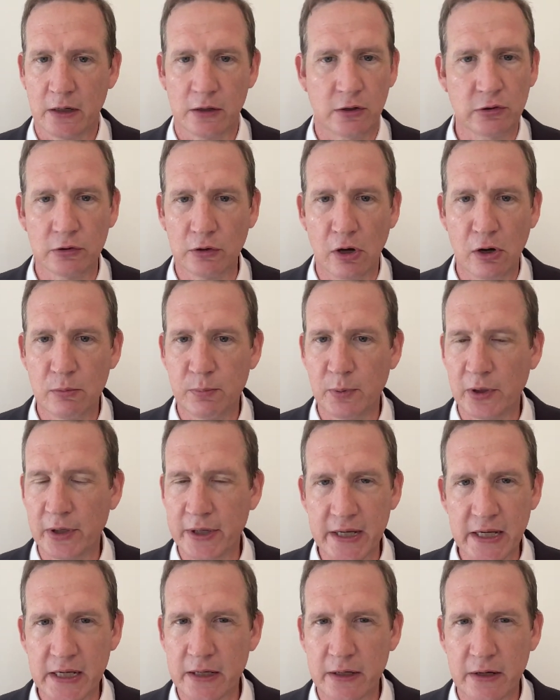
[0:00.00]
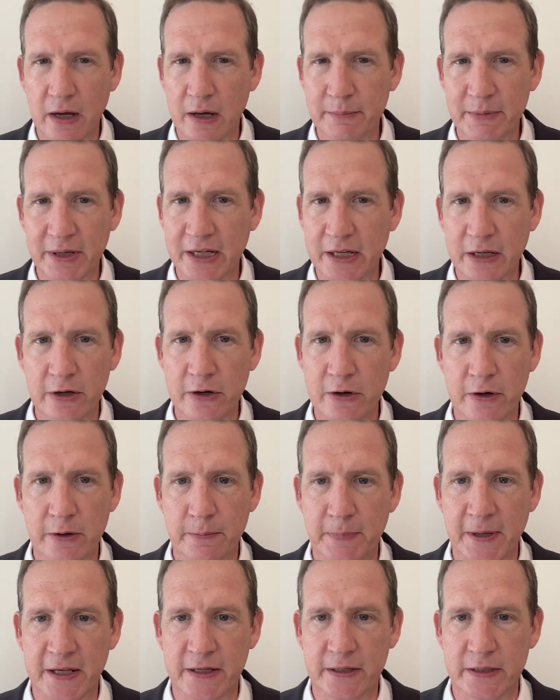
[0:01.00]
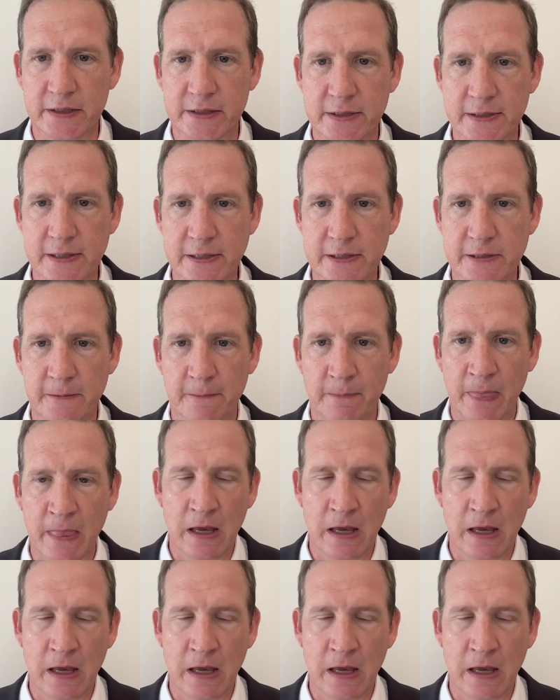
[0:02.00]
global economic interdependencies.